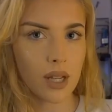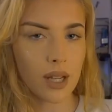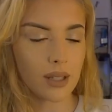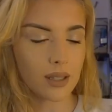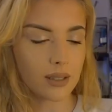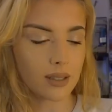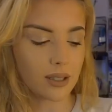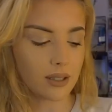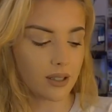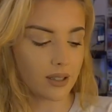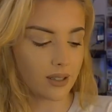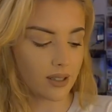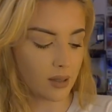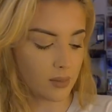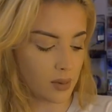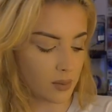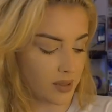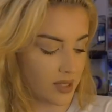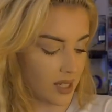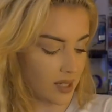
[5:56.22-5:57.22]
I literally
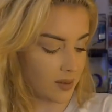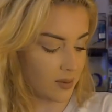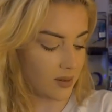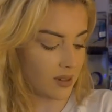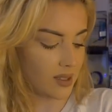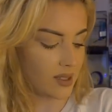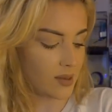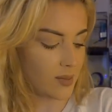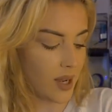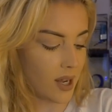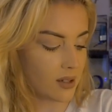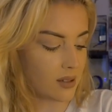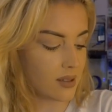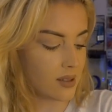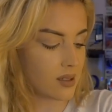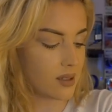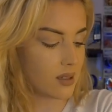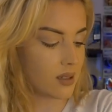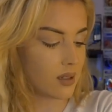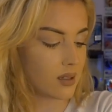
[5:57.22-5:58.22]
am obsessed with this
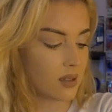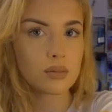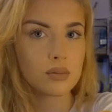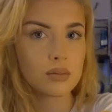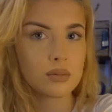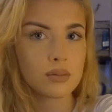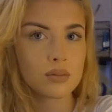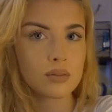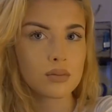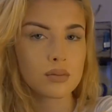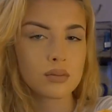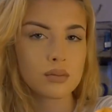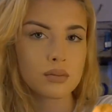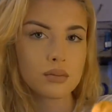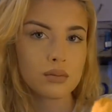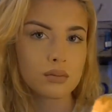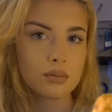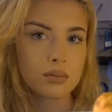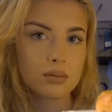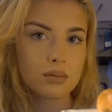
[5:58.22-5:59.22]
mouse.
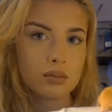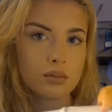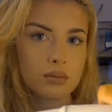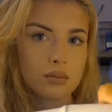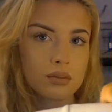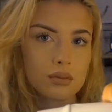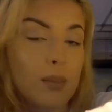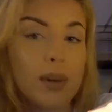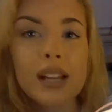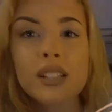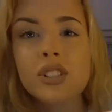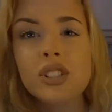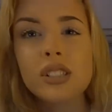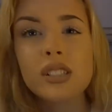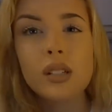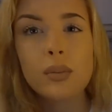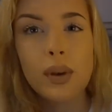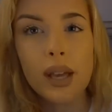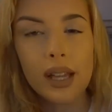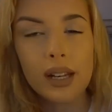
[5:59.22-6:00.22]
I'm actually
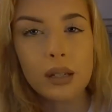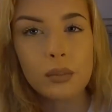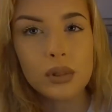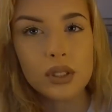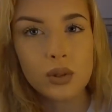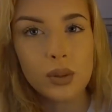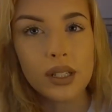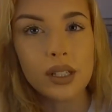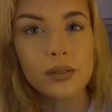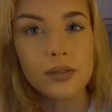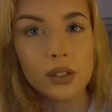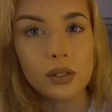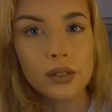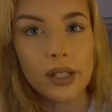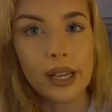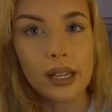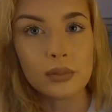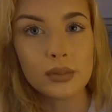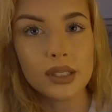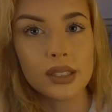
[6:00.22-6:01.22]
debating between a few
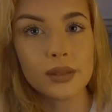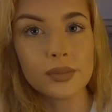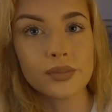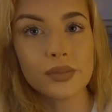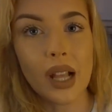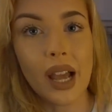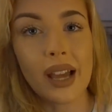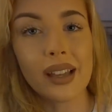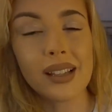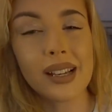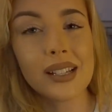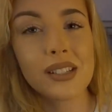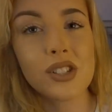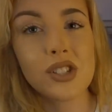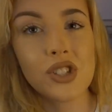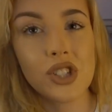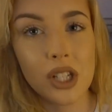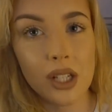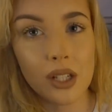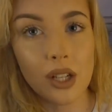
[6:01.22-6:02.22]
names. I like
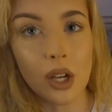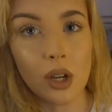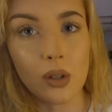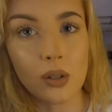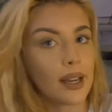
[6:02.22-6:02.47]
Cheeto.